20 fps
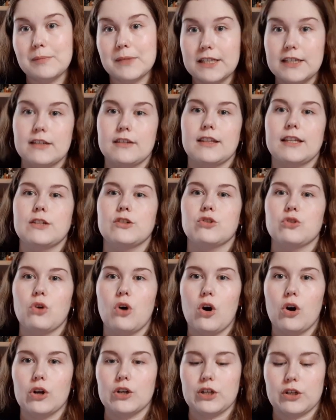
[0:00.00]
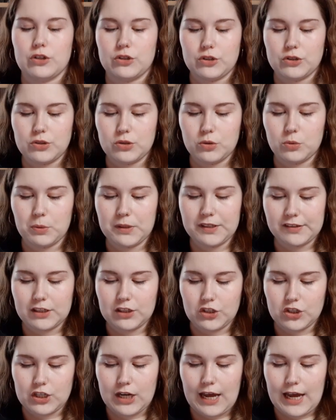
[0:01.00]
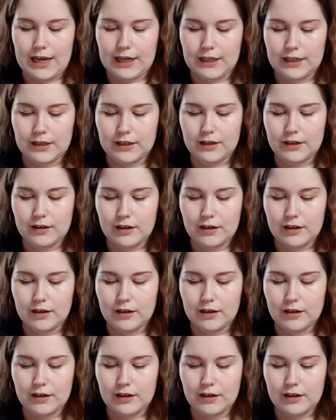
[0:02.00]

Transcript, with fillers: immediately drawn to Whiskey Jack,